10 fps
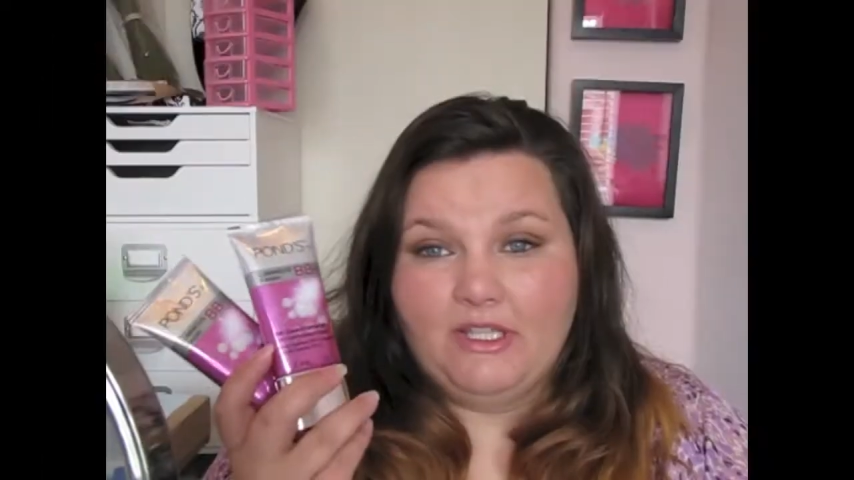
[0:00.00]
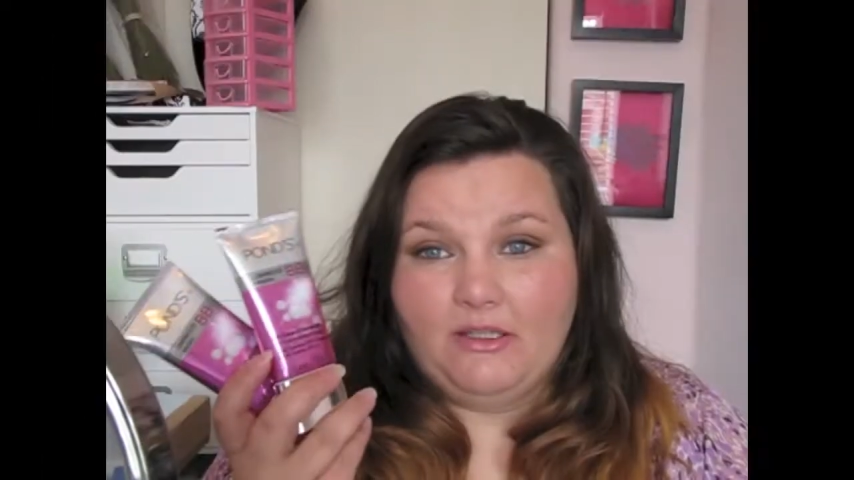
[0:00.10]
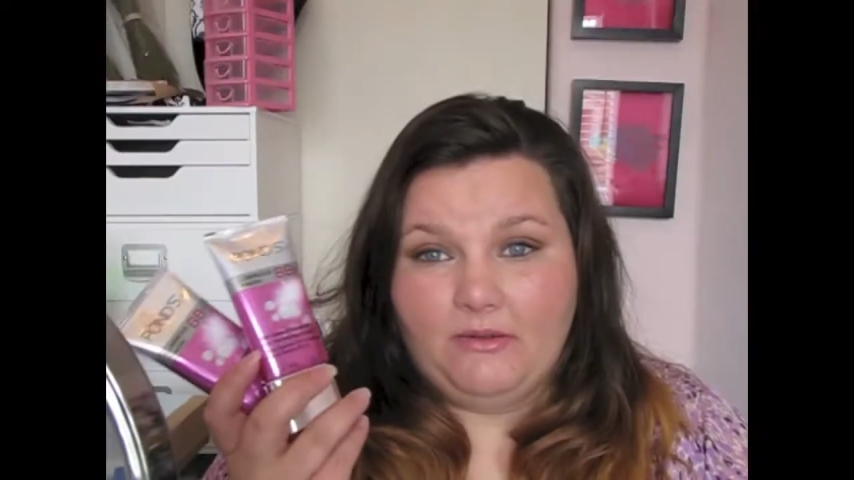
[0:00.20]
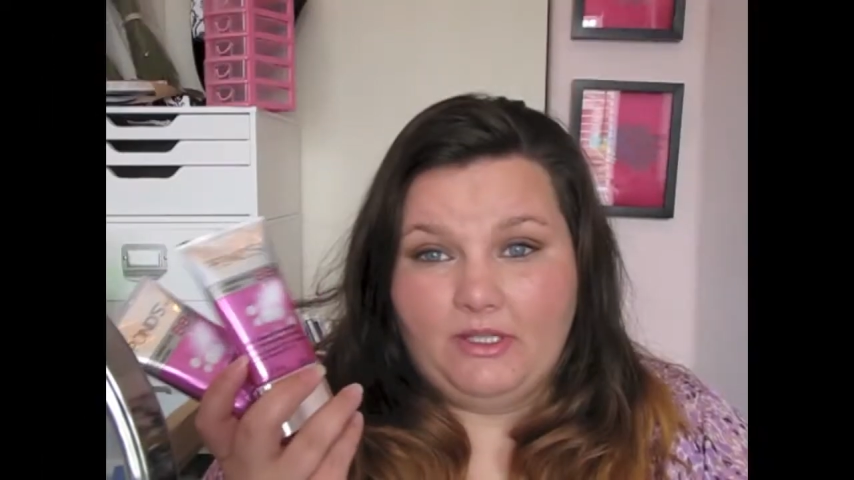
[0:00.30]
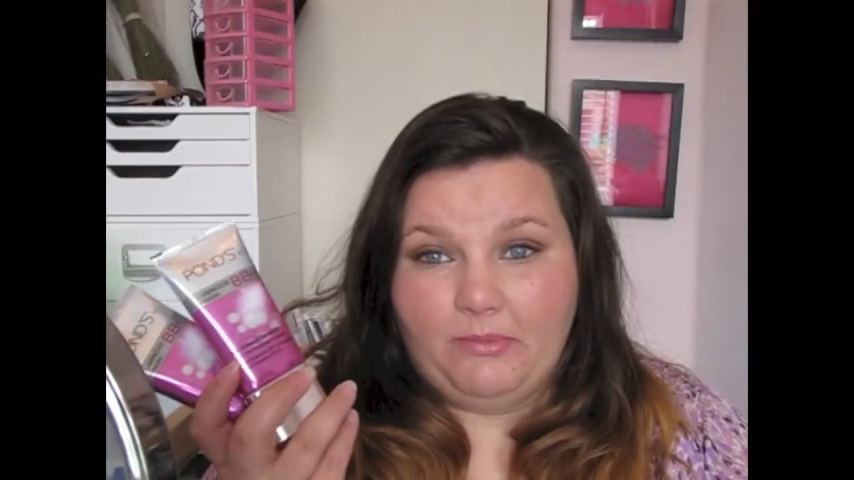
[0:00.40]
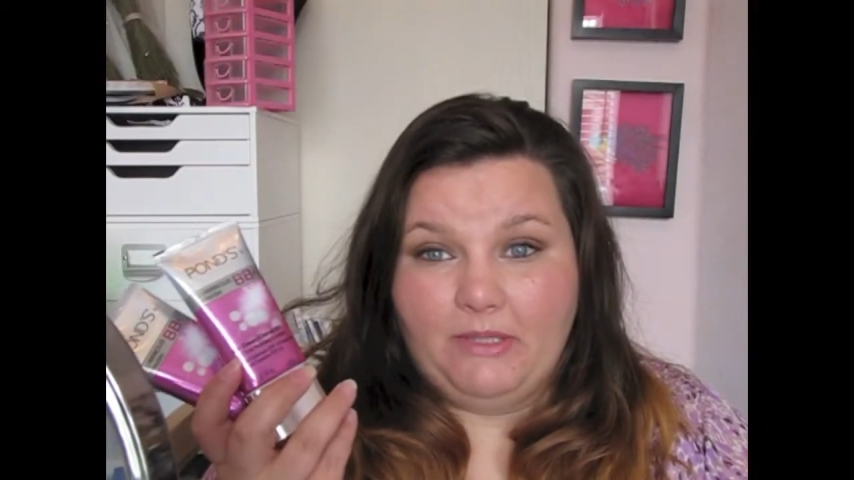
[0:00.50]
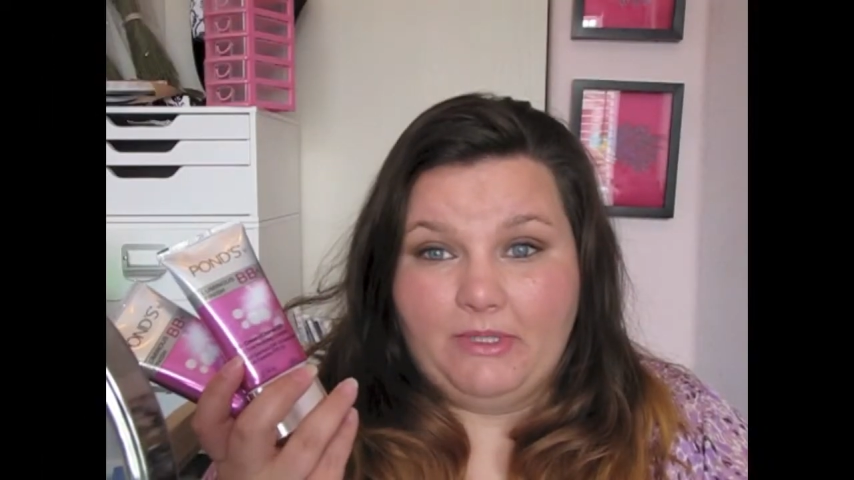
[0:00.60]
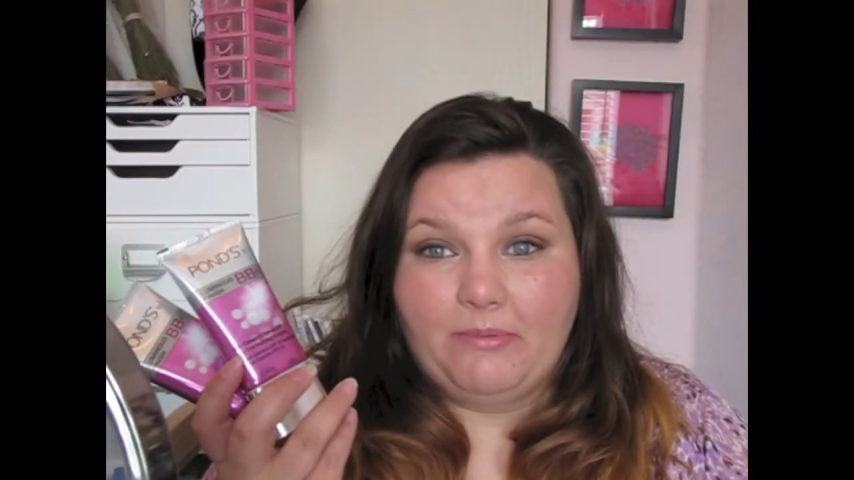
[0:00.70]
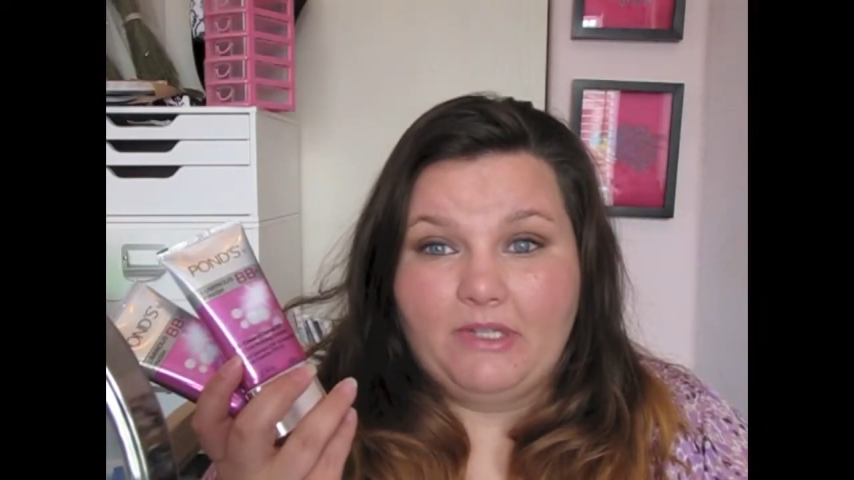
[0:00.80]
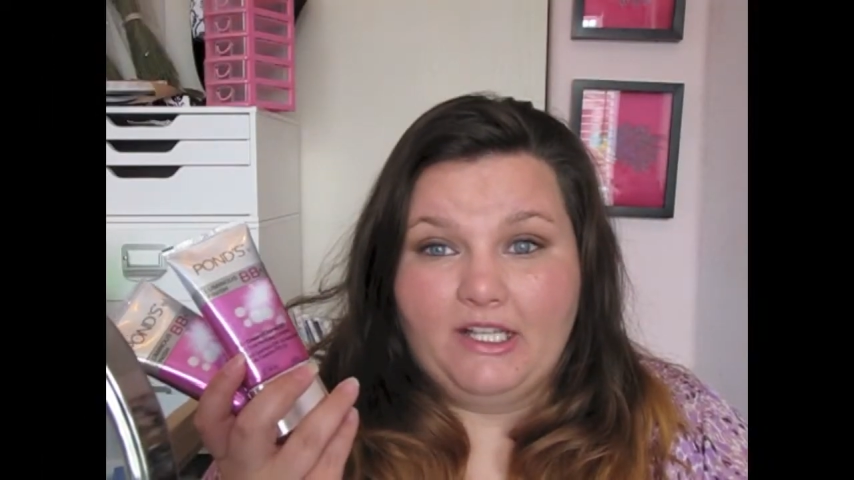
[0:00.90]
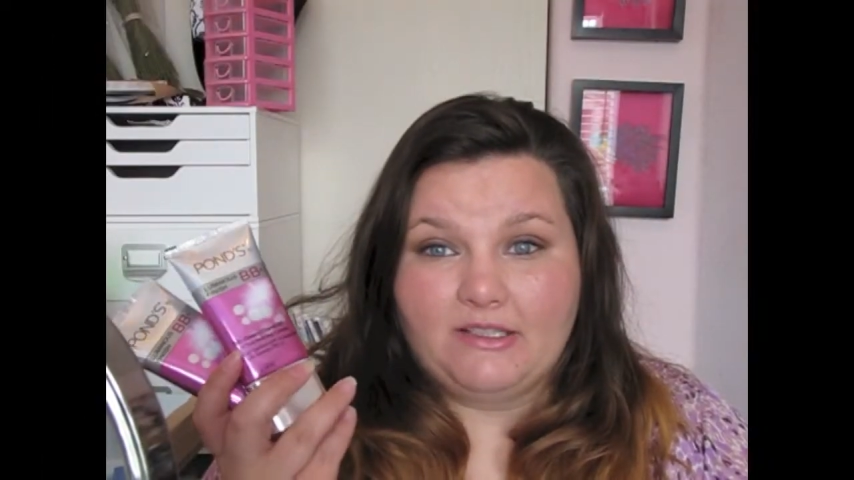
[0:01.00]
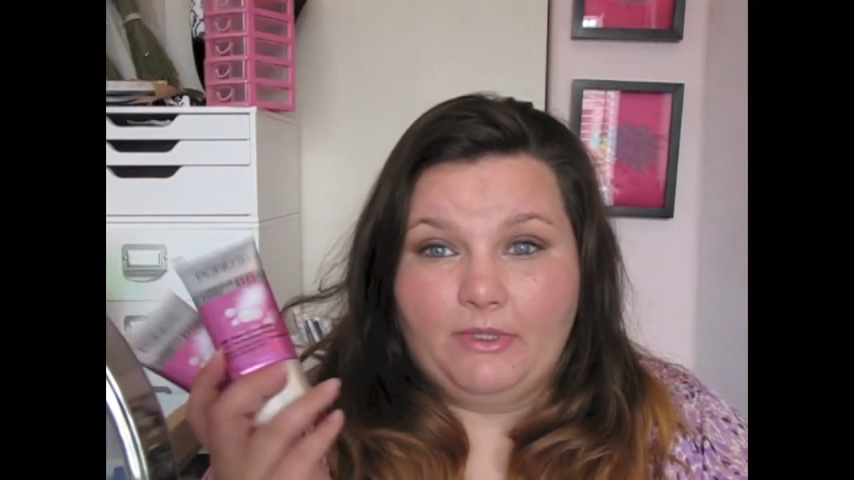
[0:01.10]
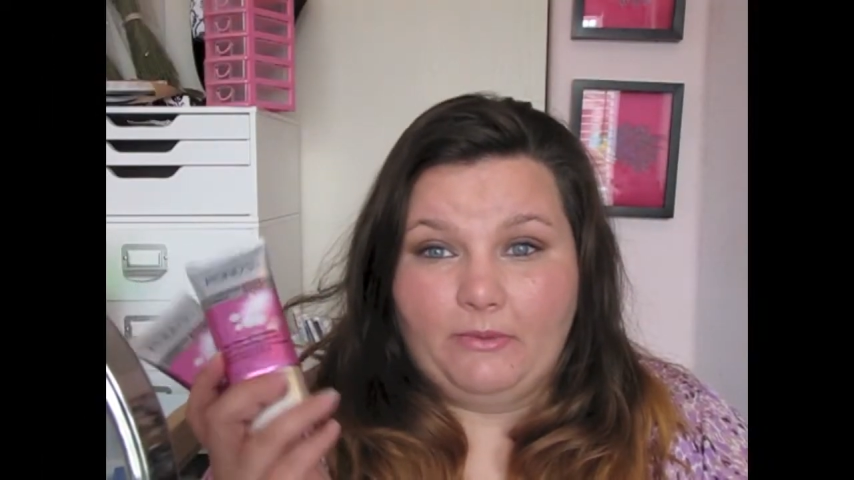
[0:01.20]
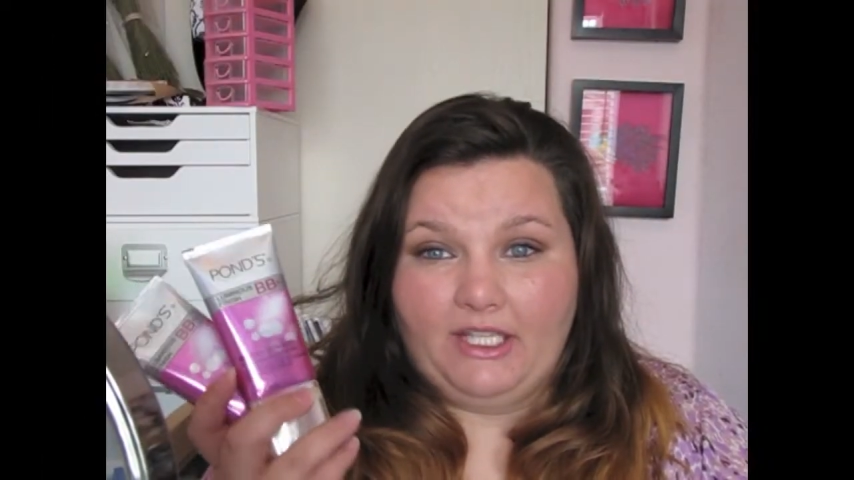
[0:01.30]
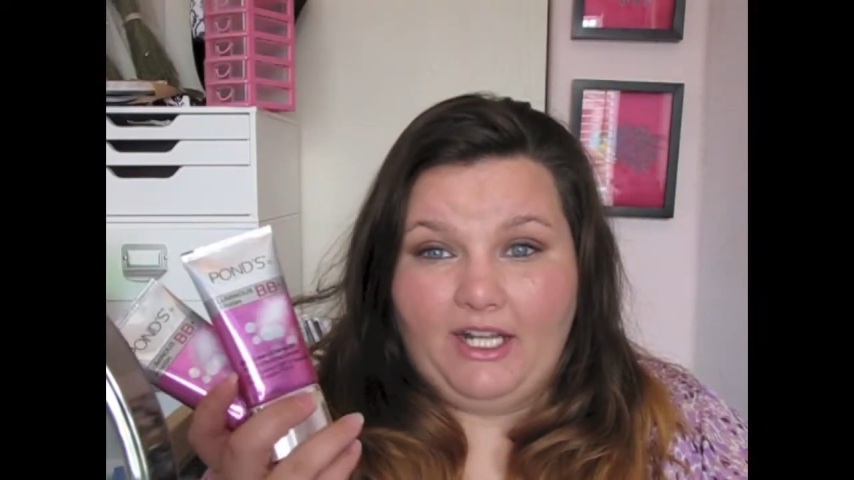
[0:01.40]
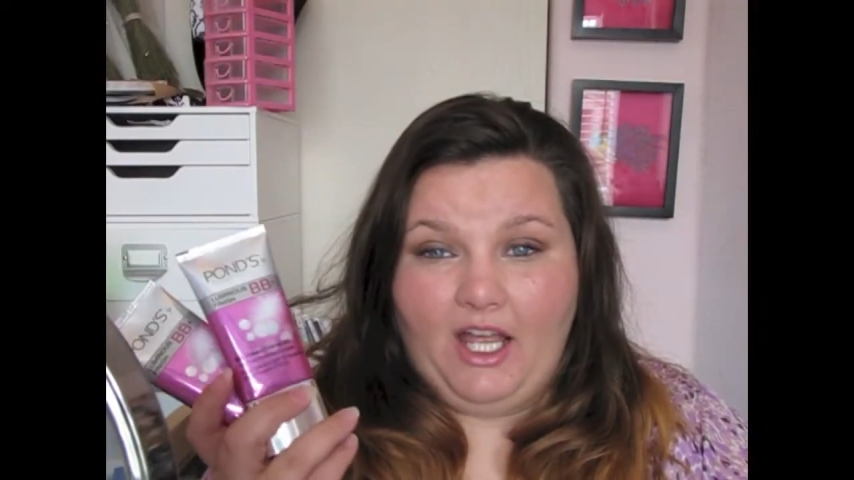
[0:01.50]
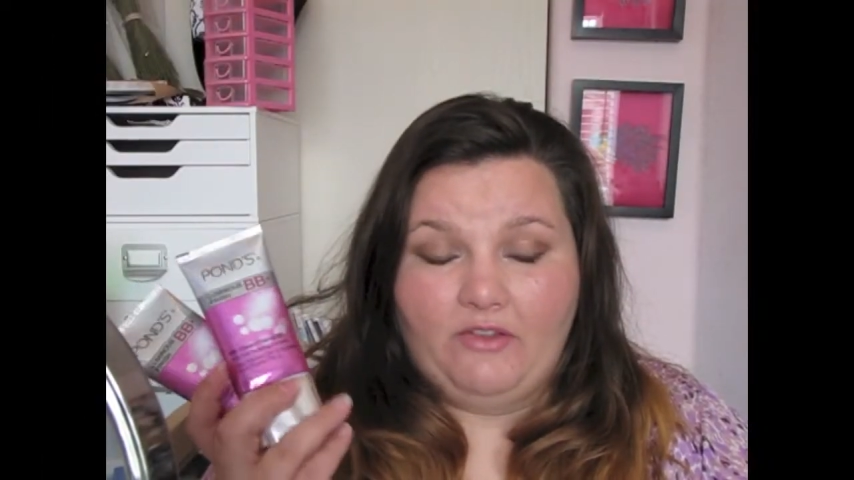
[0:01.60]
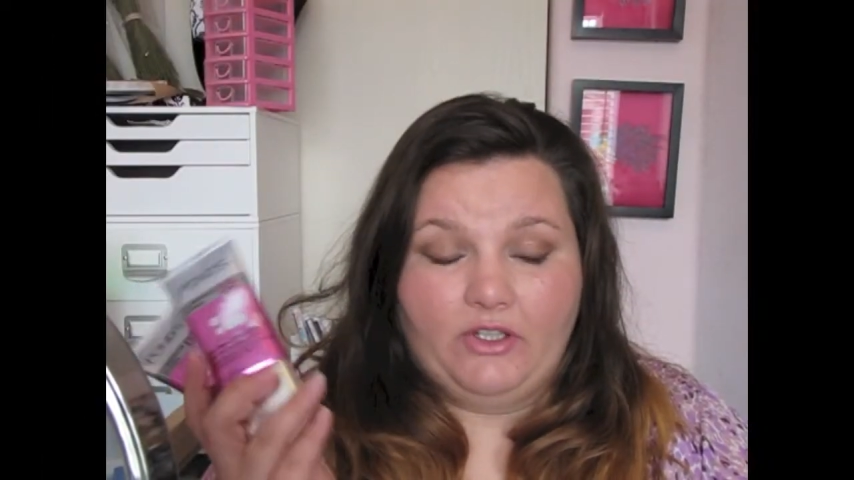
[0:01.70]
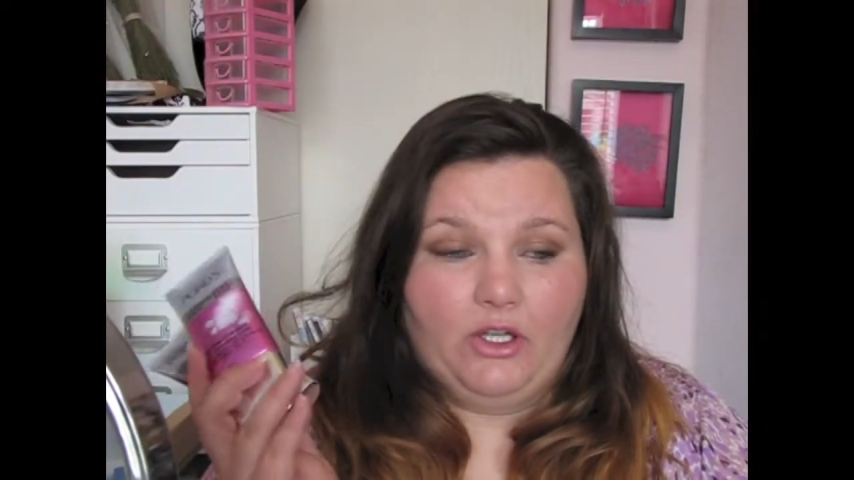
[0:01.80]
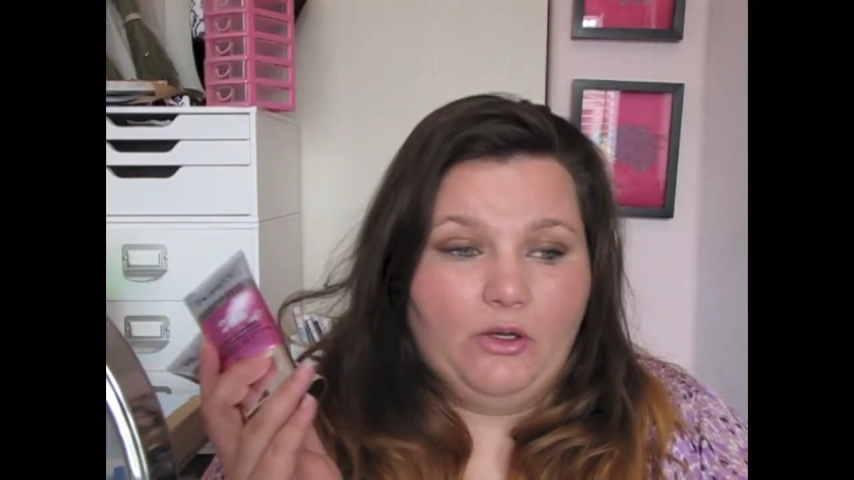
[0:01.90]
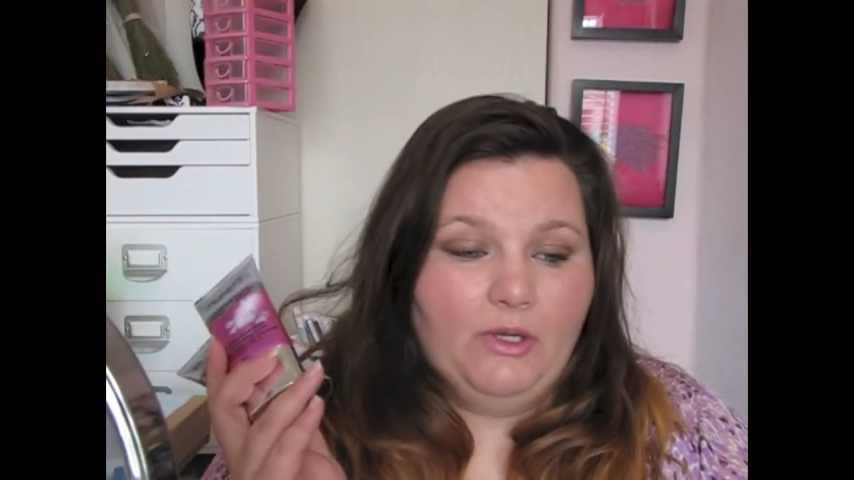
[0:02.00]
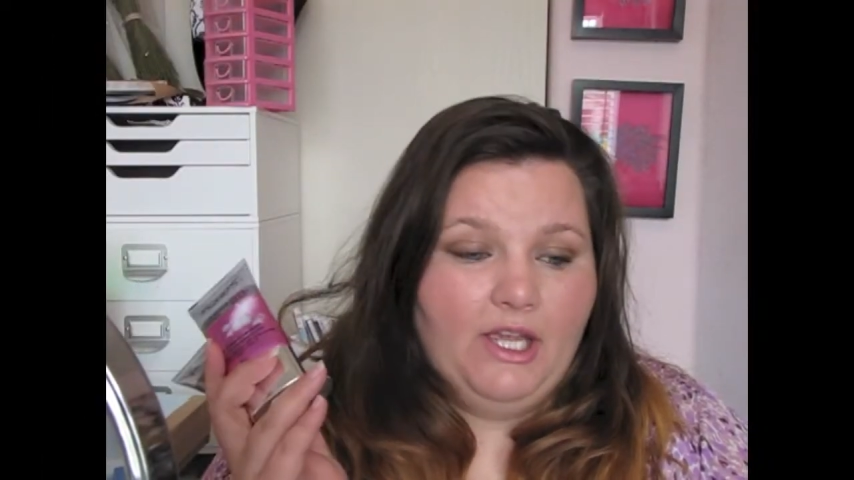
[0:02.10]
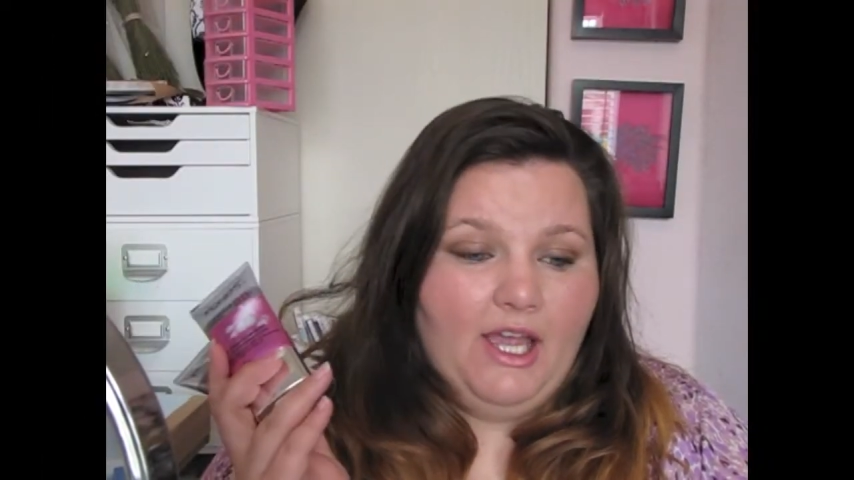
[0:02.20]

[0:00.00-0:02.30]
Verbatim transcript: me the BB Plus about a week and a half ago.